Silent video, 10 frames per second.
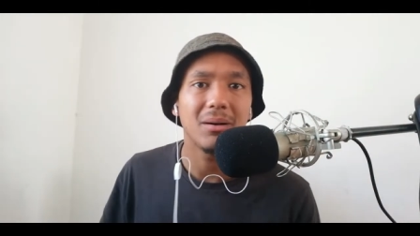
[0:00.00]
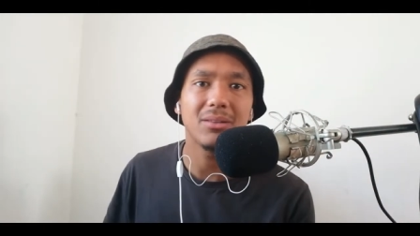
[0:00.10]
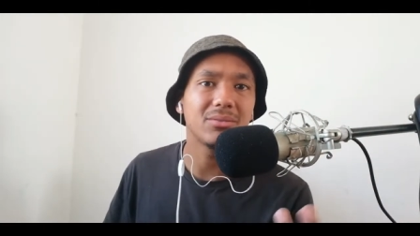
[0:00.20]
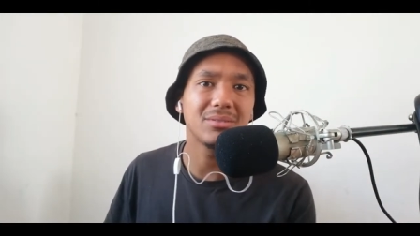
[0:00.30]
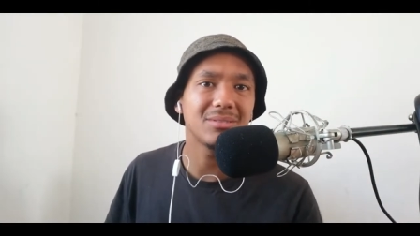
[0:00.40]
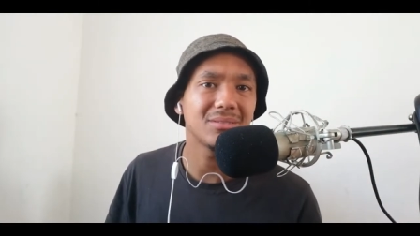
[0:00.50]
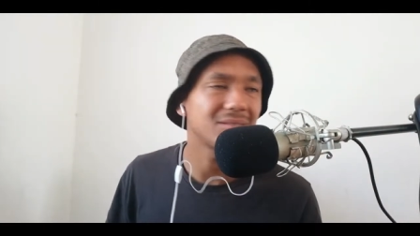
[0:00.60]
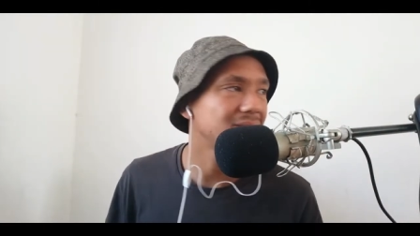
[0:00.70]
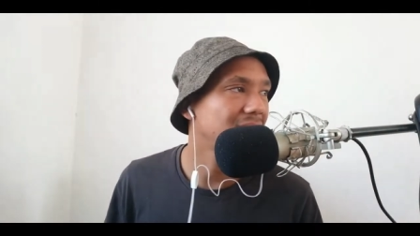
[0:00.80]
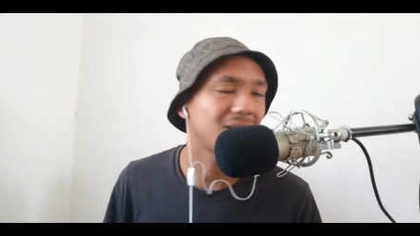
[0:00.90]
But it was,
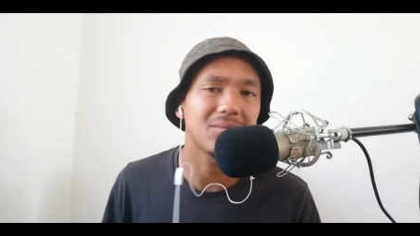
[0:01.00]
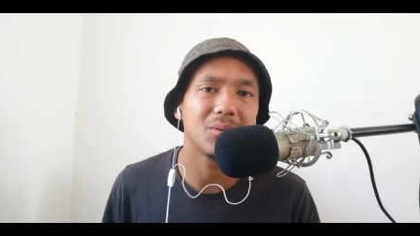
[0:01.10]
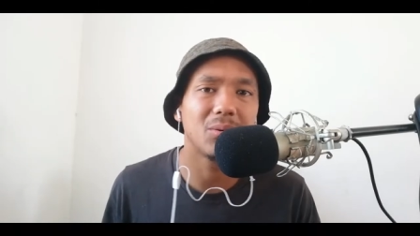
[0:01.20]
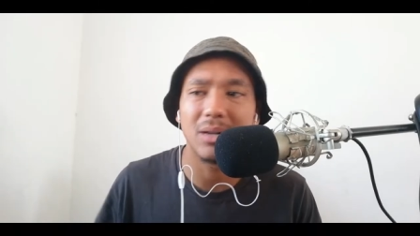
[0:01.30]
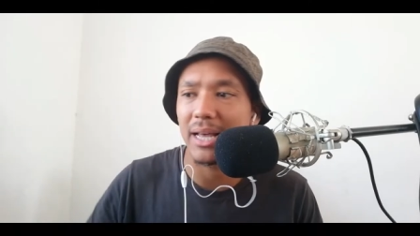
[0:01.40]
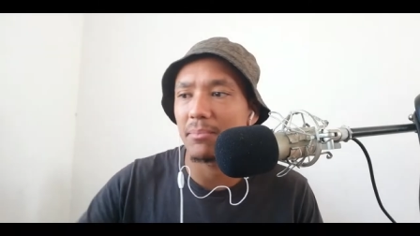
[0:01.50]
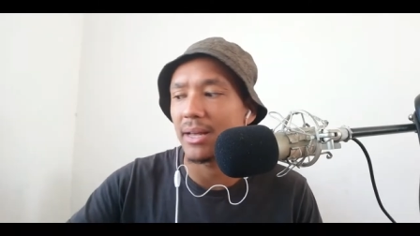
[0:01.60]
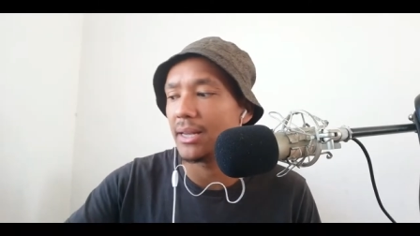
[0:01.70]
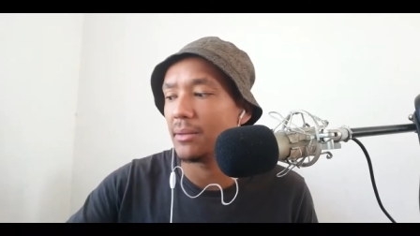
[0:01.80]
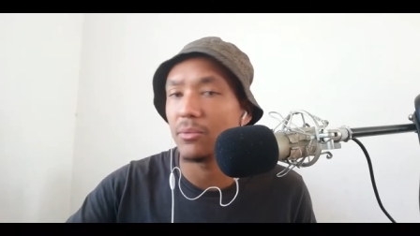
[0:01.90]
I don't Google that
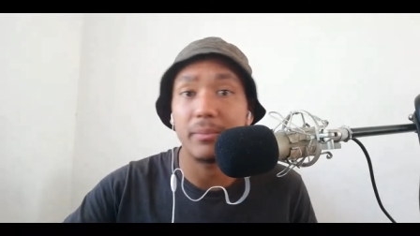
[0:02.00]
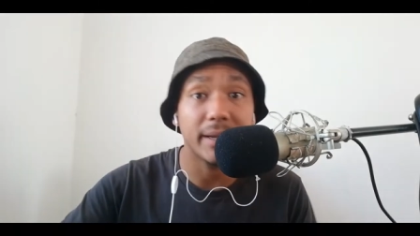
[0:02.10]
man anymore.